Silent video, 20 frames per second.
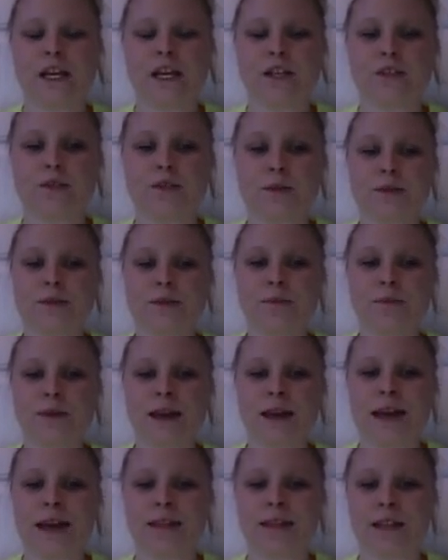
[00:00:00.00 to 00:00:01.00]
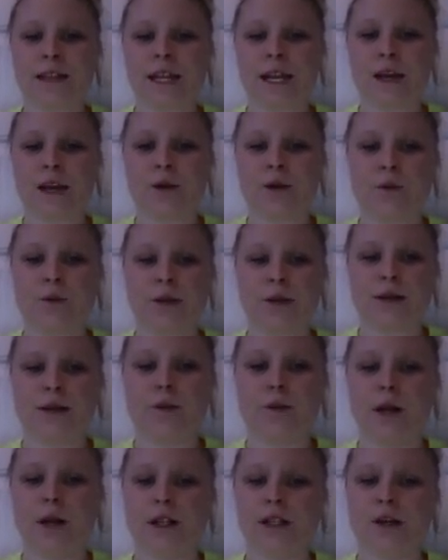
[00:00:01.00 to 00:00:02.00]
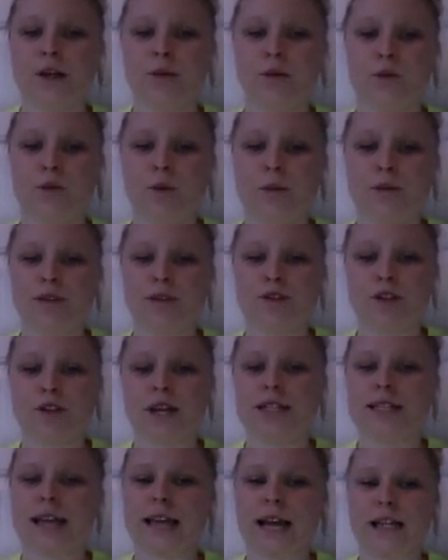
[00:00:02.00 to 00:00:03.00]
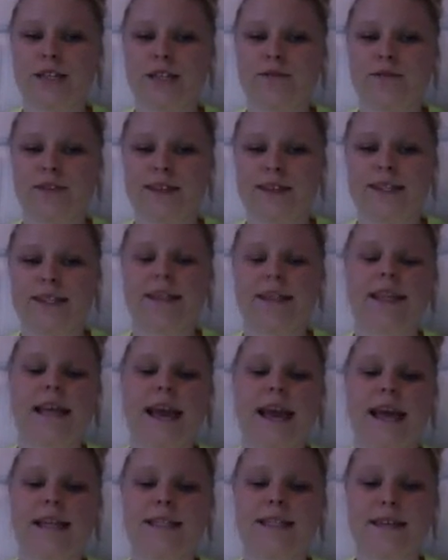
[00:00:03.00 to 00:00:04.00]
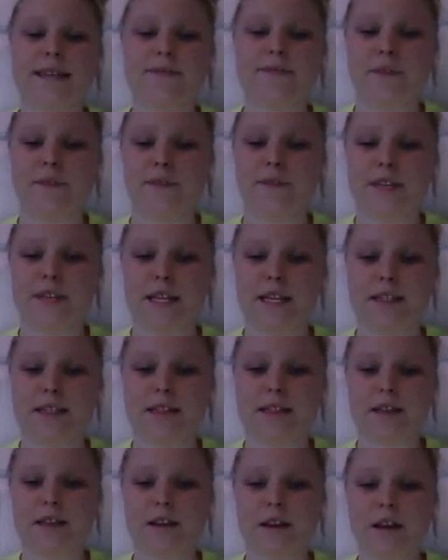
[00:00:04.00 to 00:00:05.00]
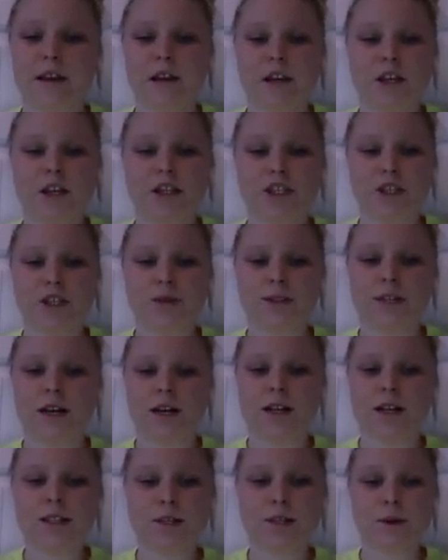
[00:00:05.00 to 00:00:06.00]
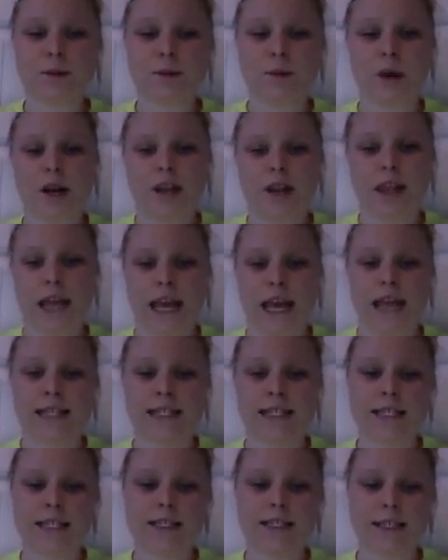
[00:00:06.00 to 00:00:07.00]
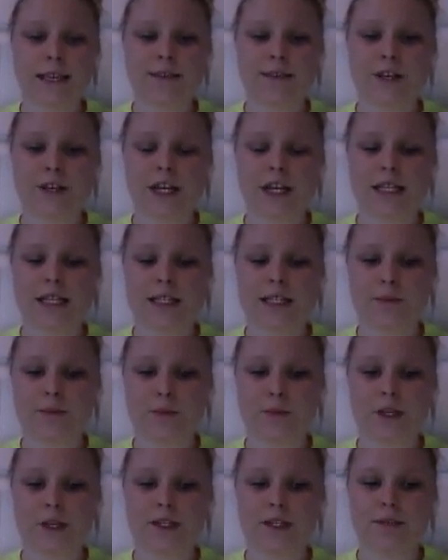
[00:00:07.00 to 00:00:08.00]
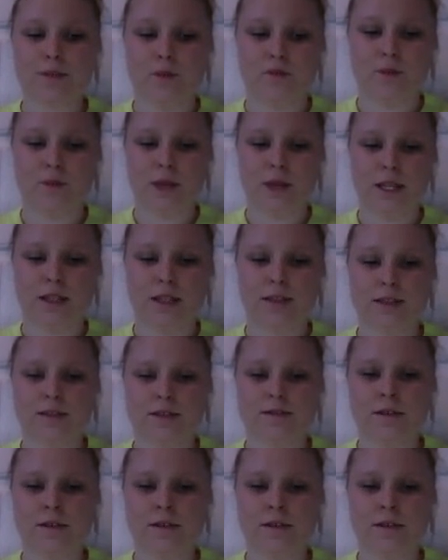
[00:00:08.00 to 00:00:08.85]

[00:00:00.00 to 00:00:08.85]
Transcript: Susan B. Anthony was a well-known women's rights activist in the 1850s. She was also a part of the anti-slavery and temperance movements.